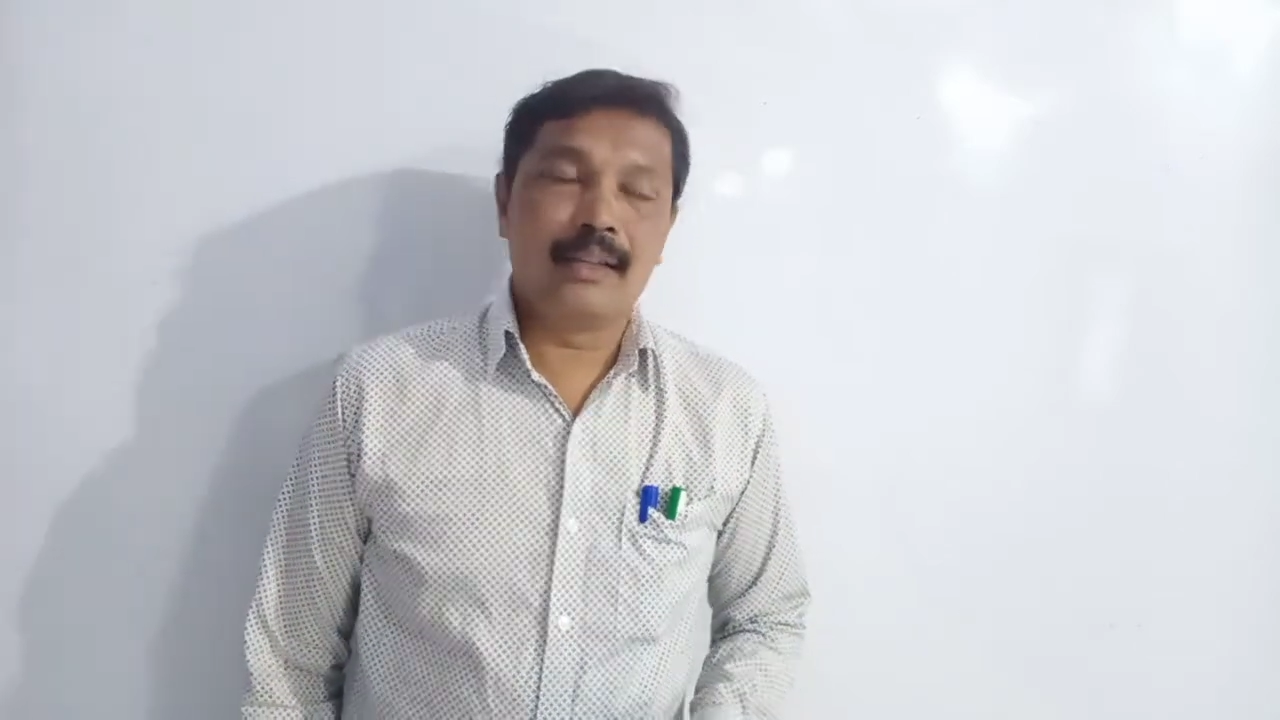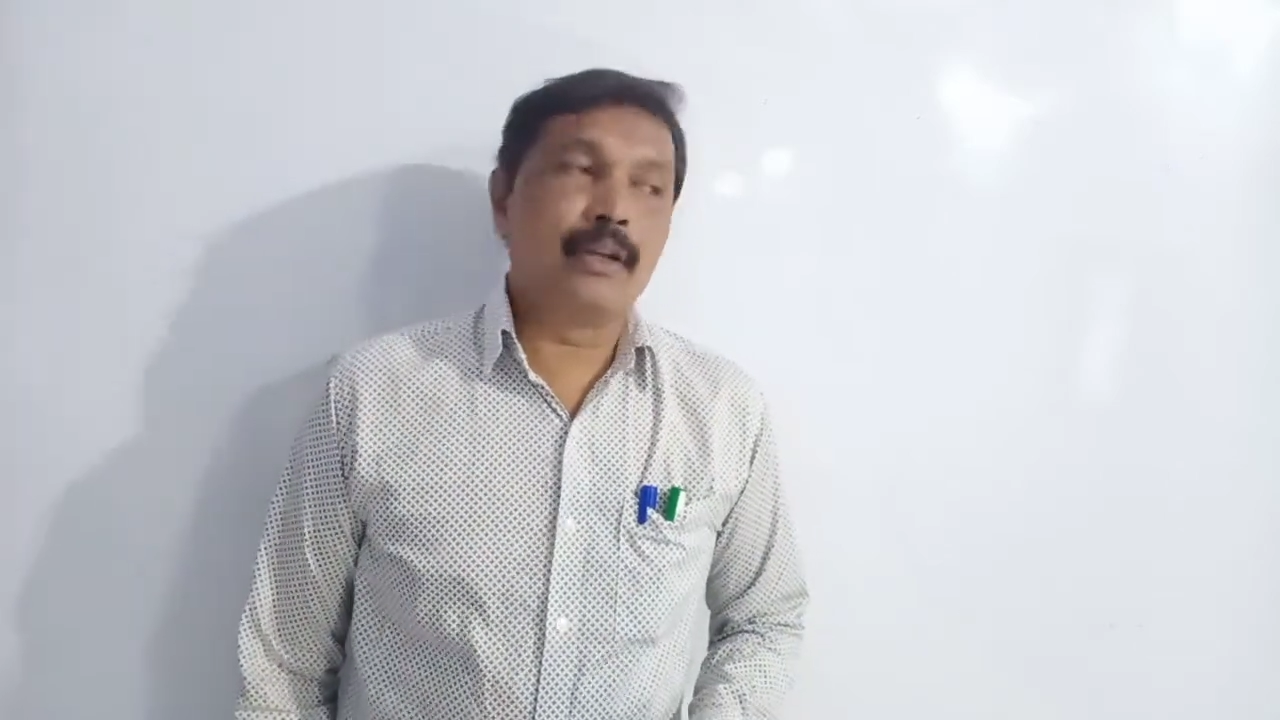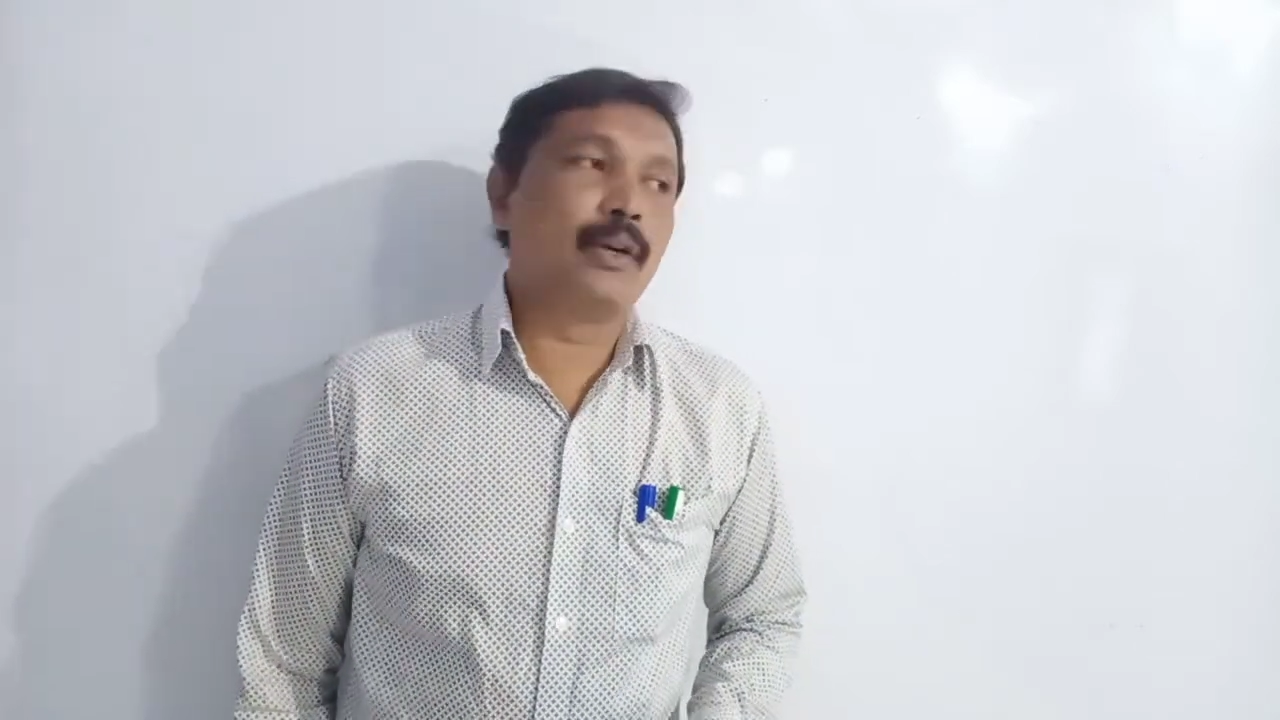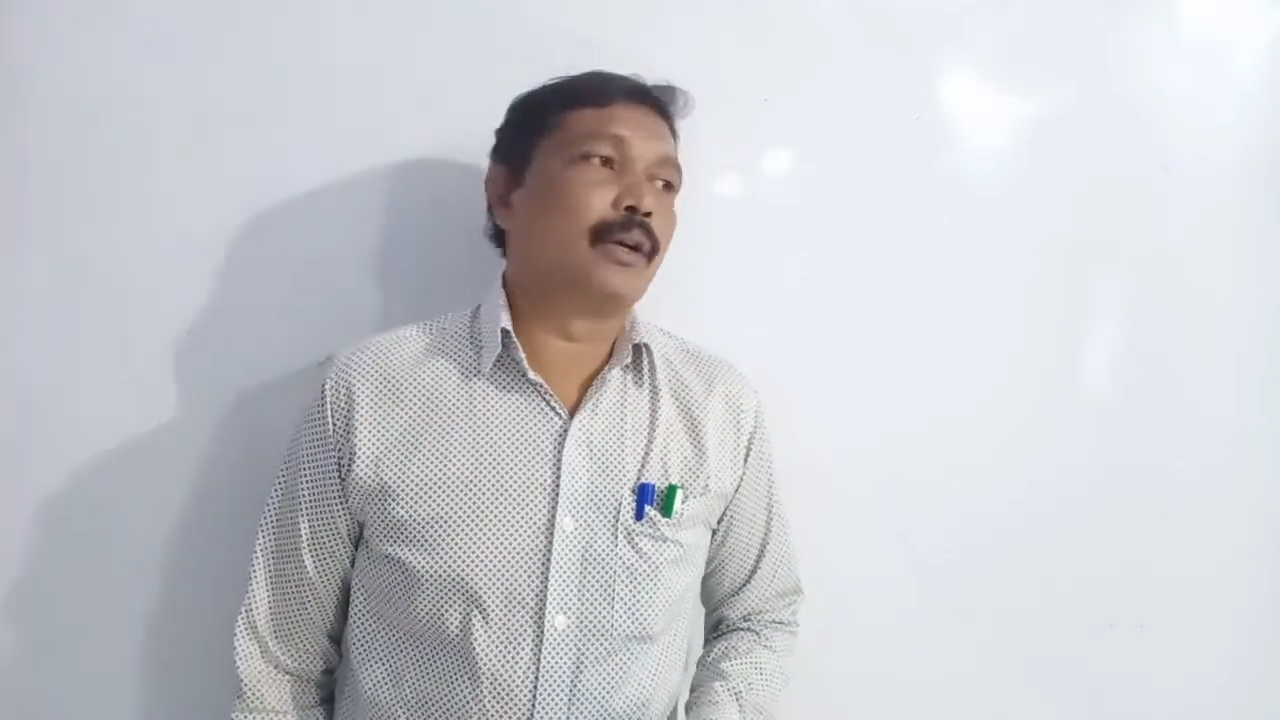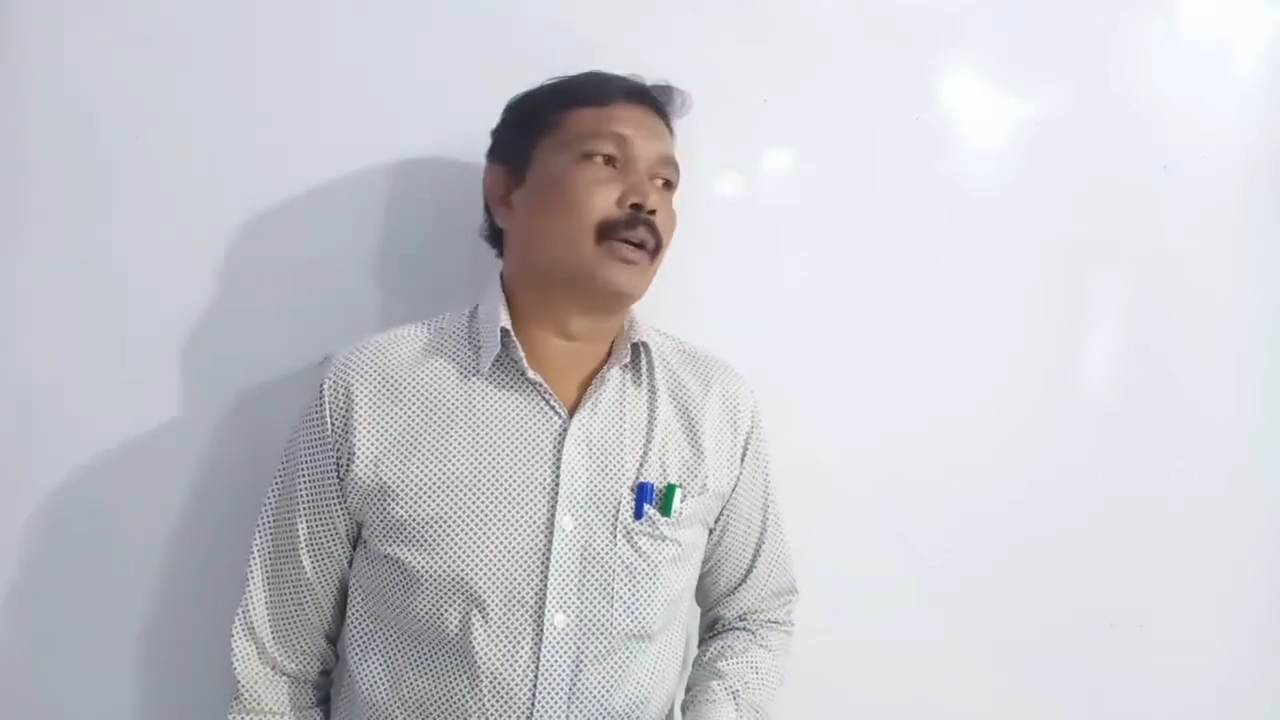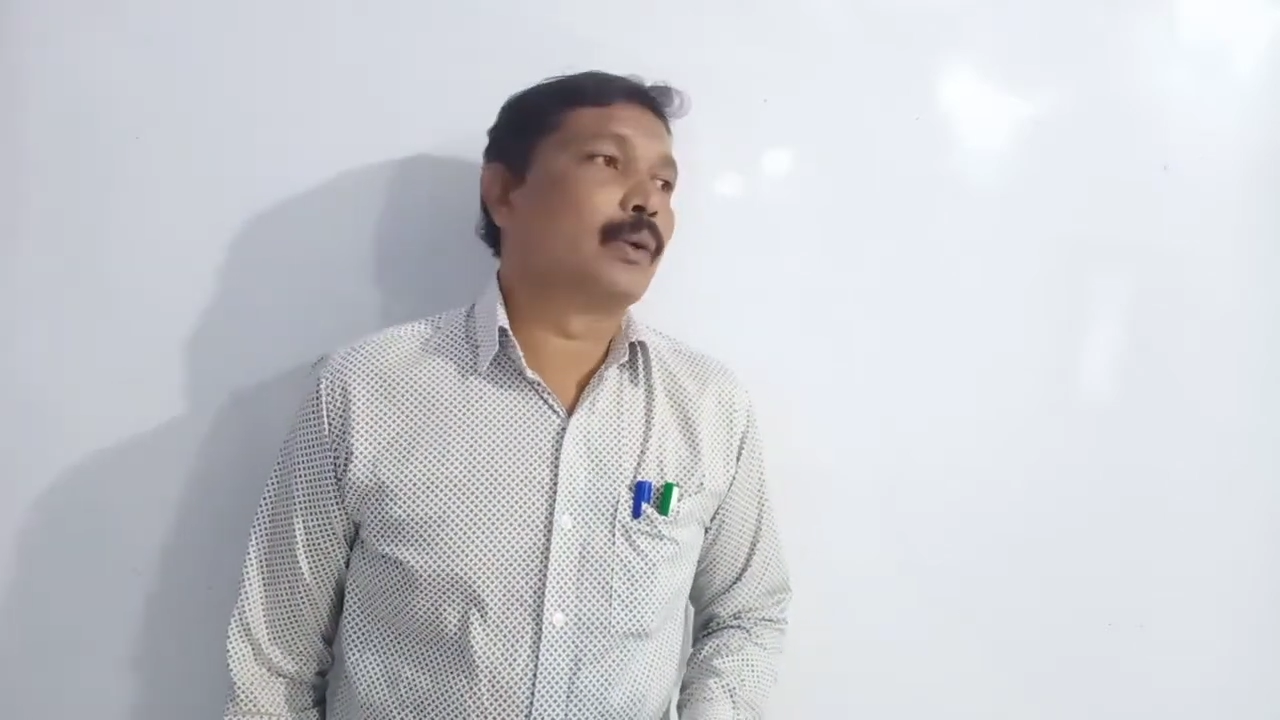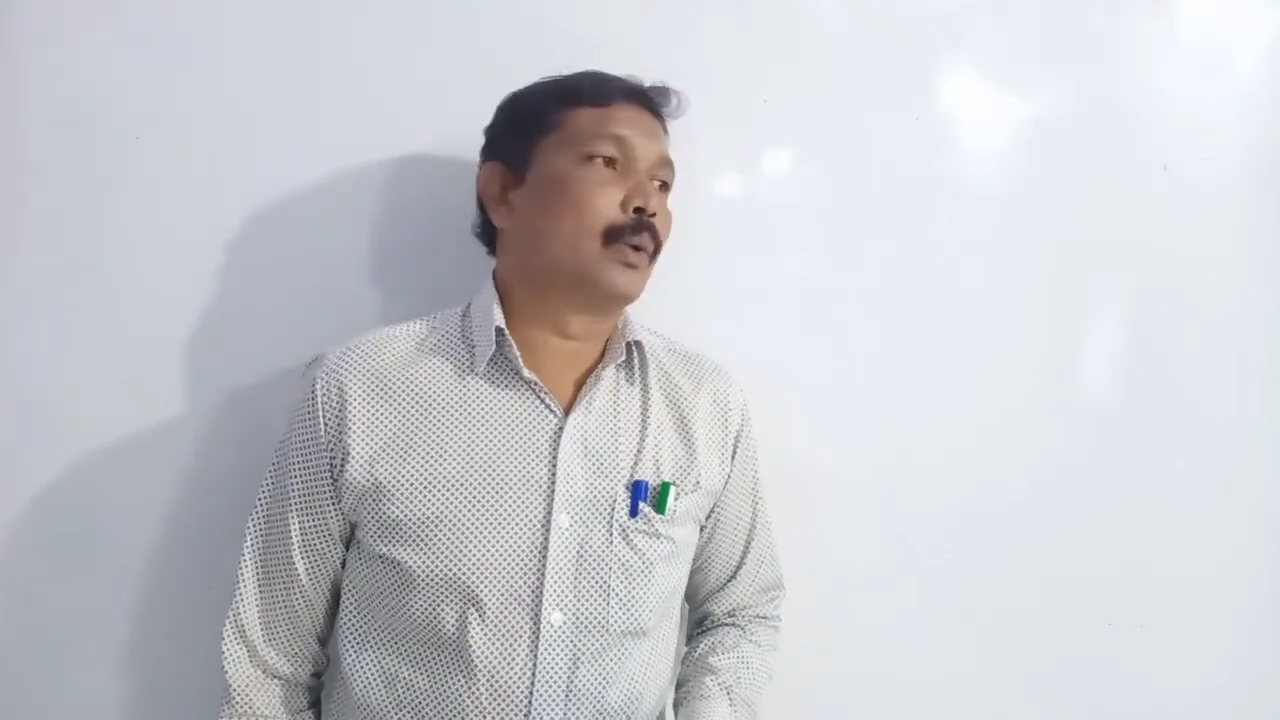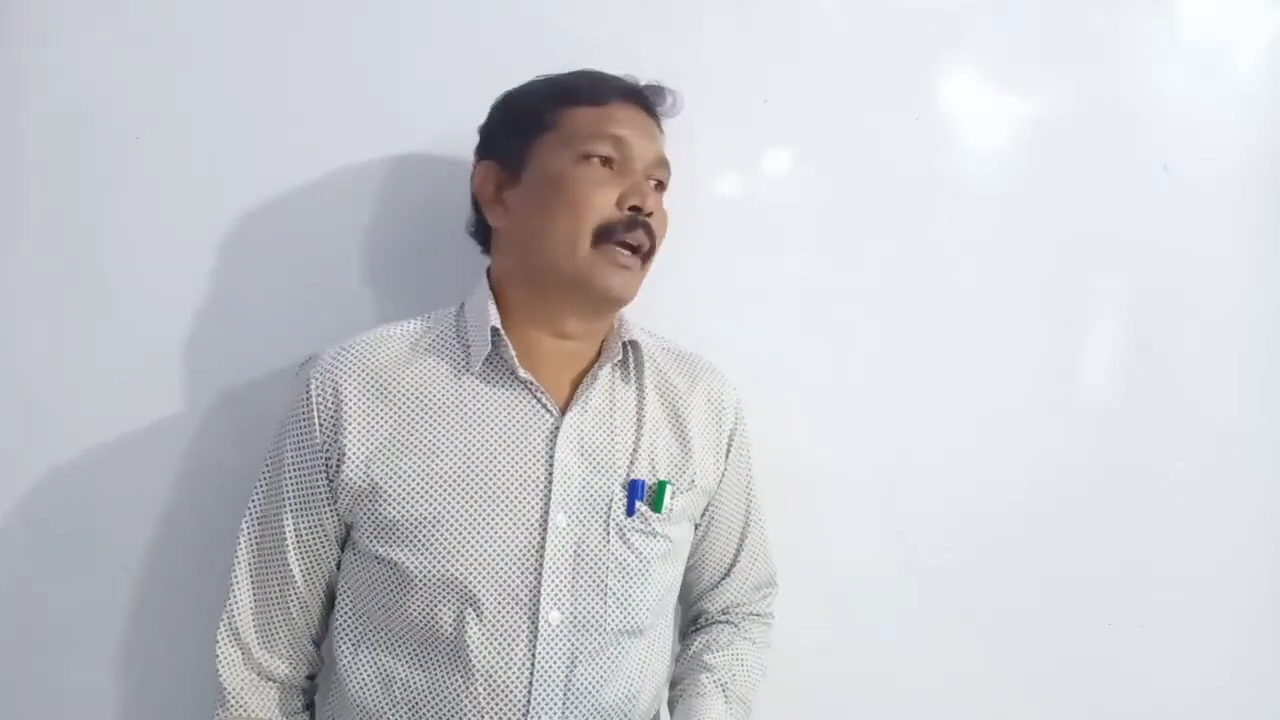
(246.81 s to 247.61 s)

in order to